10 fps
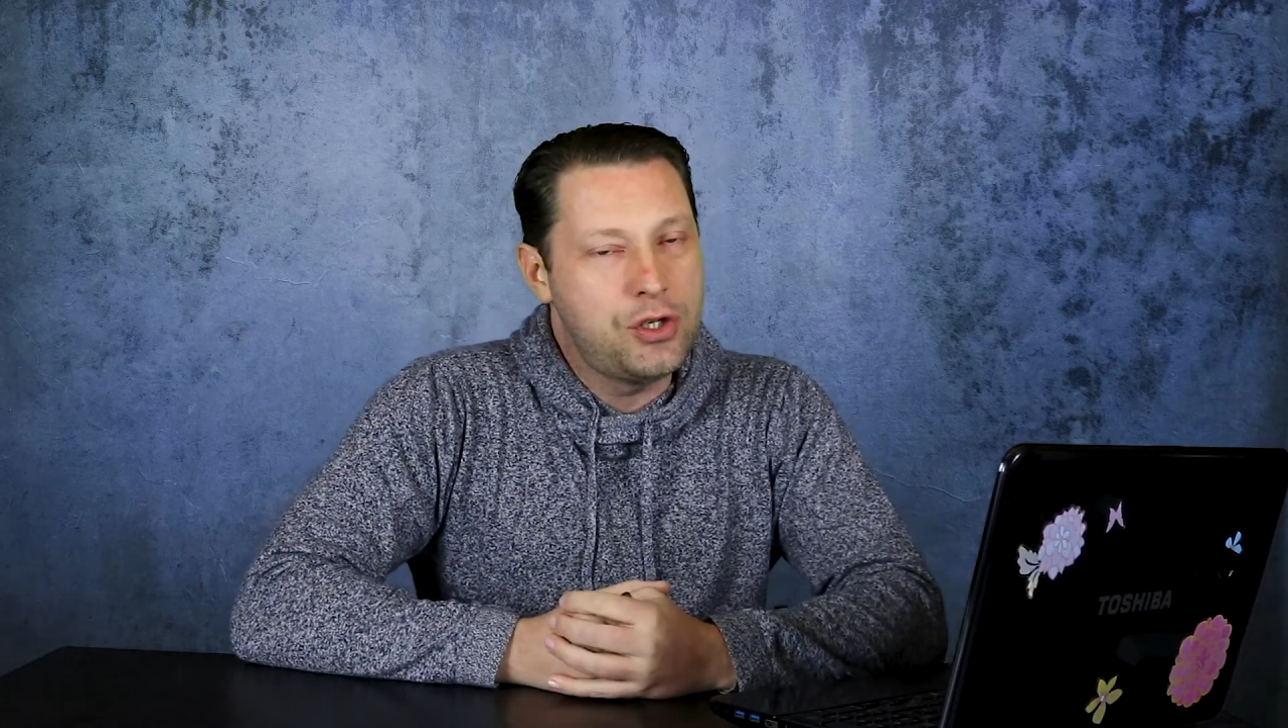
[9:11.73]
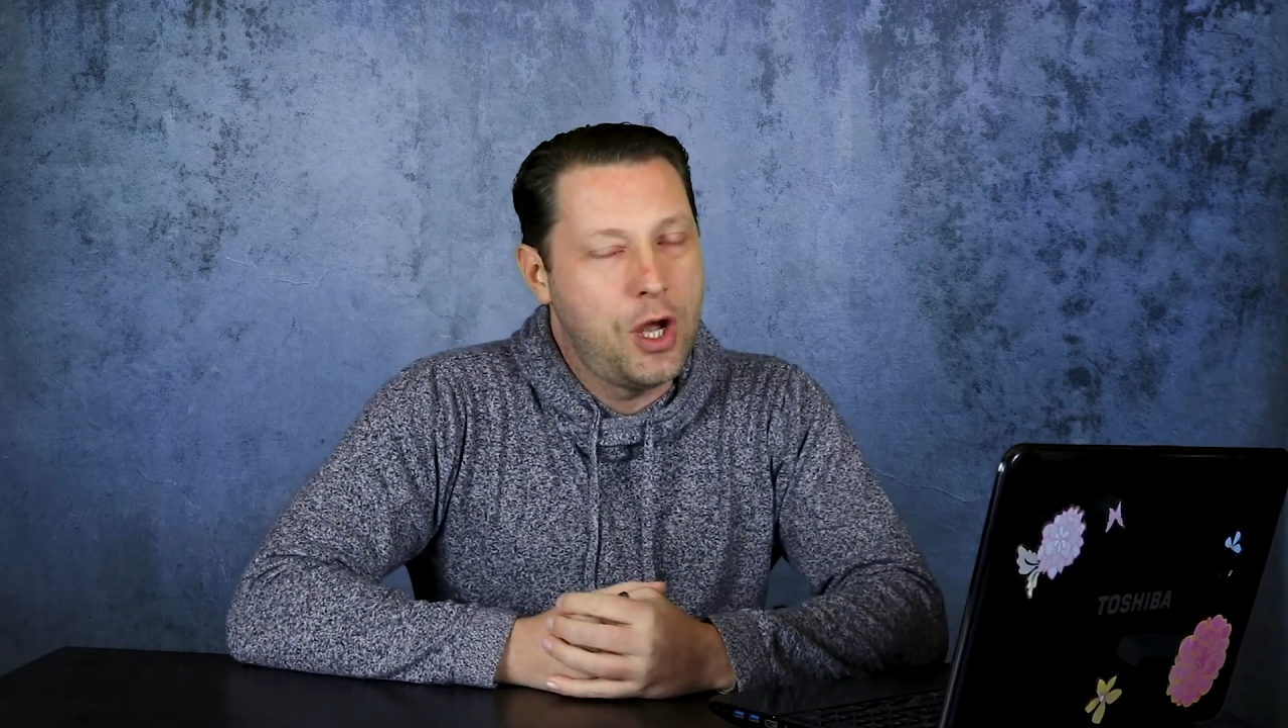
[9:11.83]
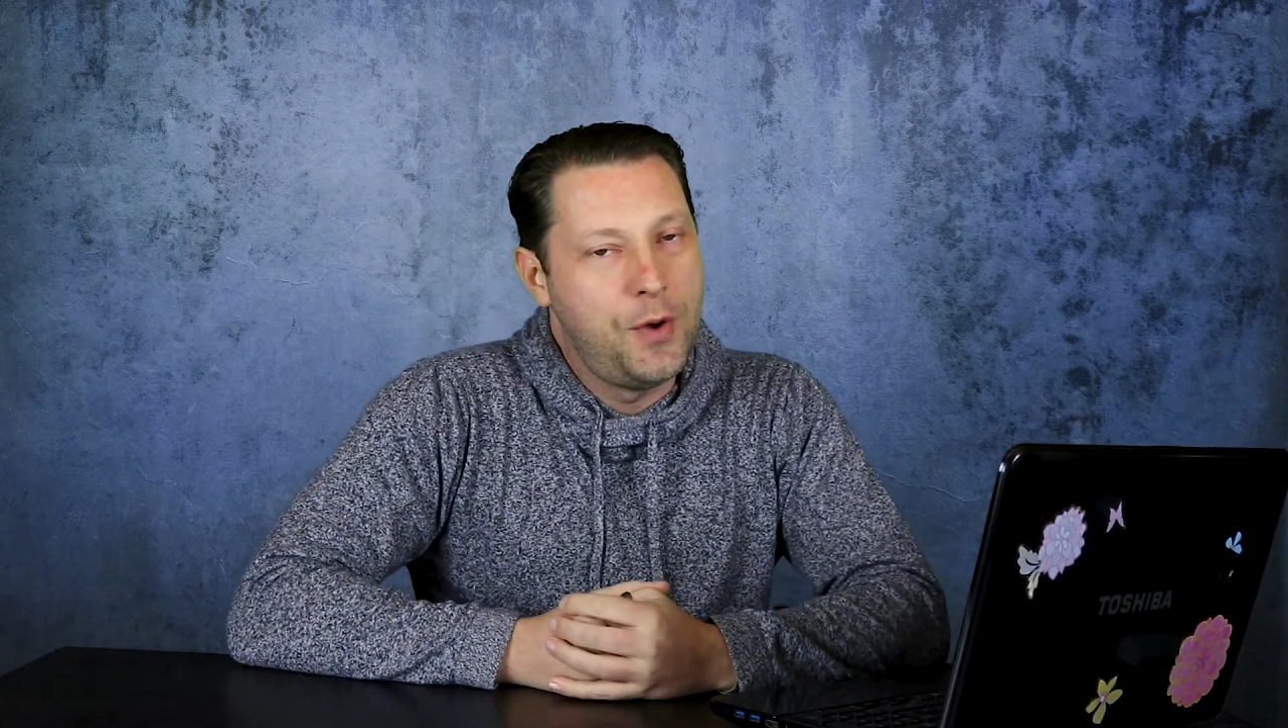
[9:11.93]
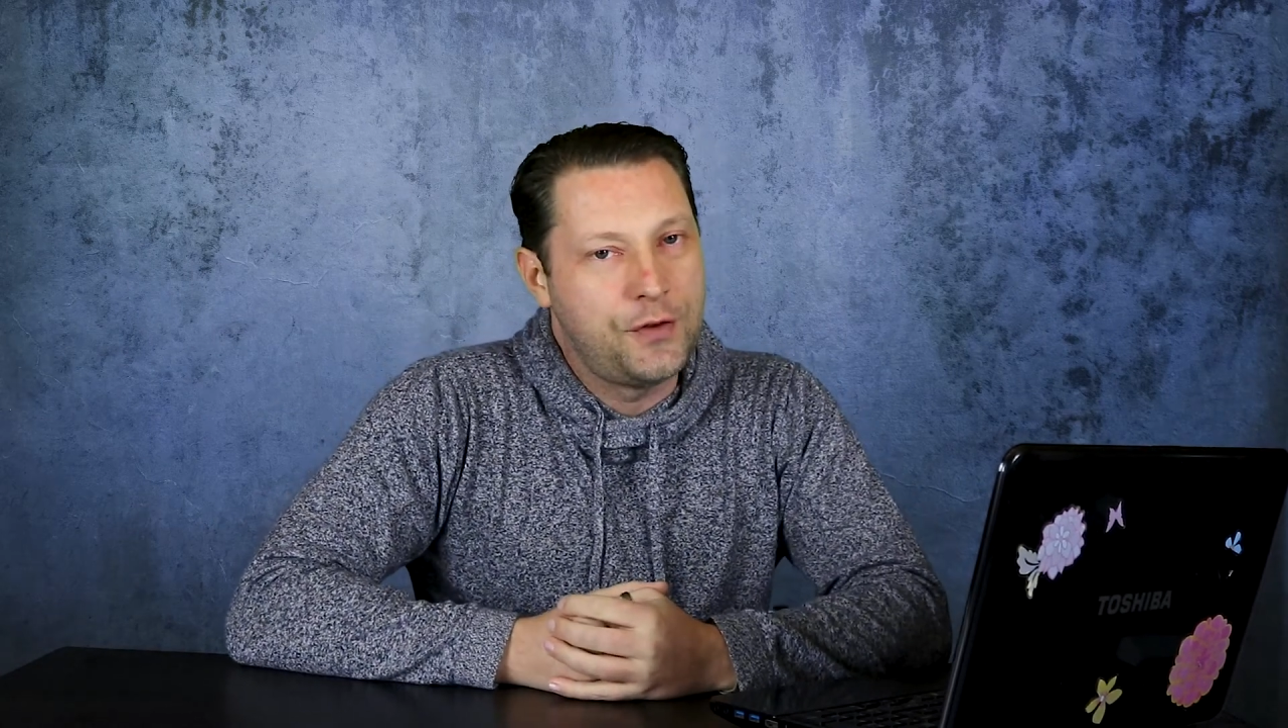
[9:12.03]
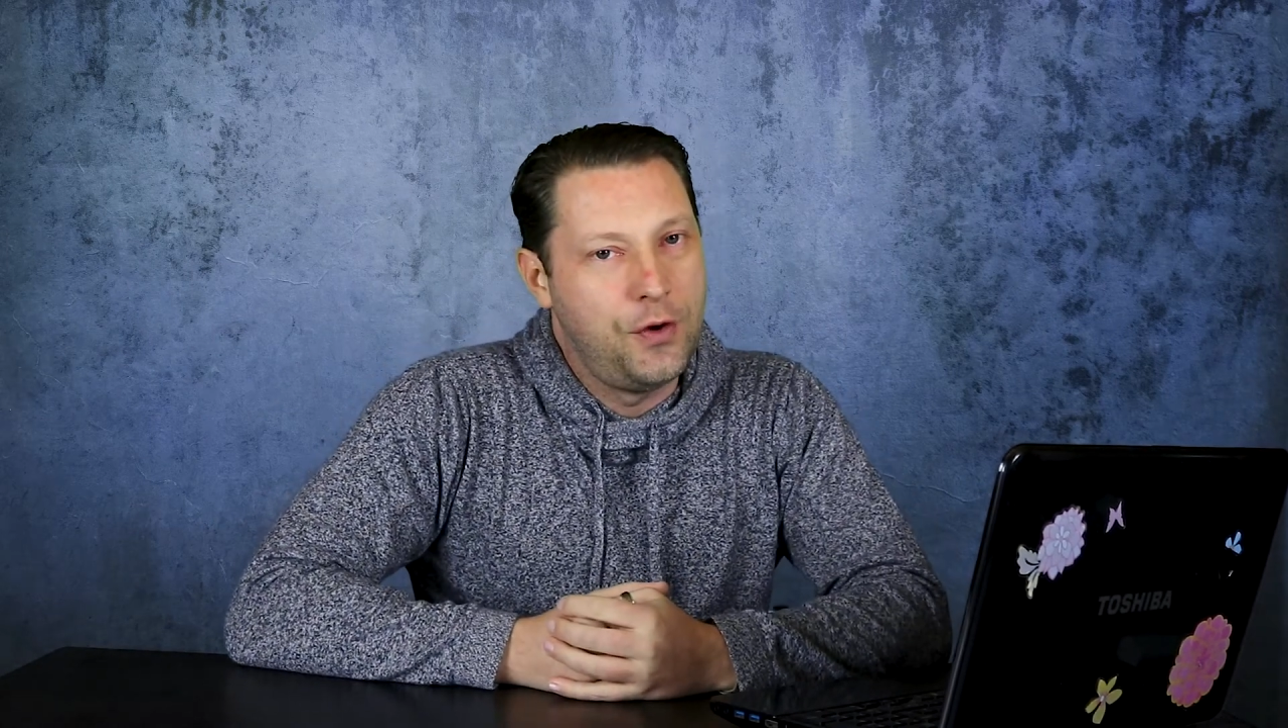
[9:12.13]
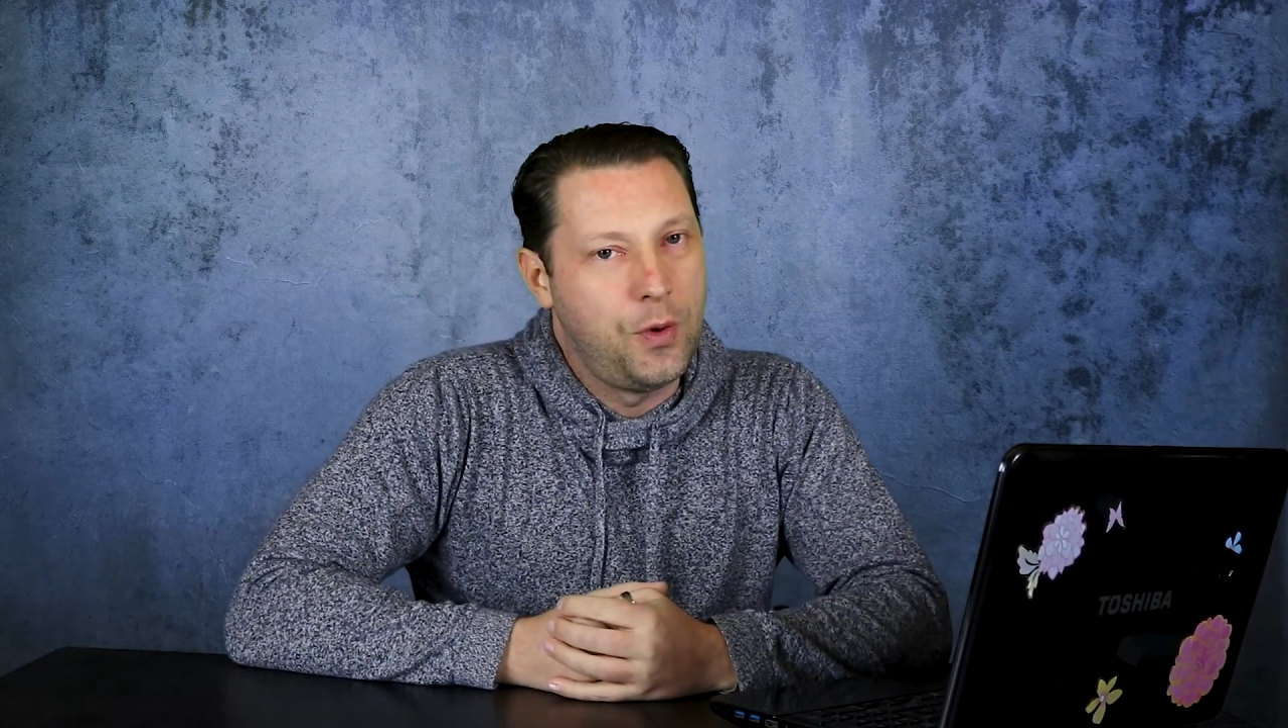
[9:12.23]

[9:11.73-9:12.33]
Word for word: so much for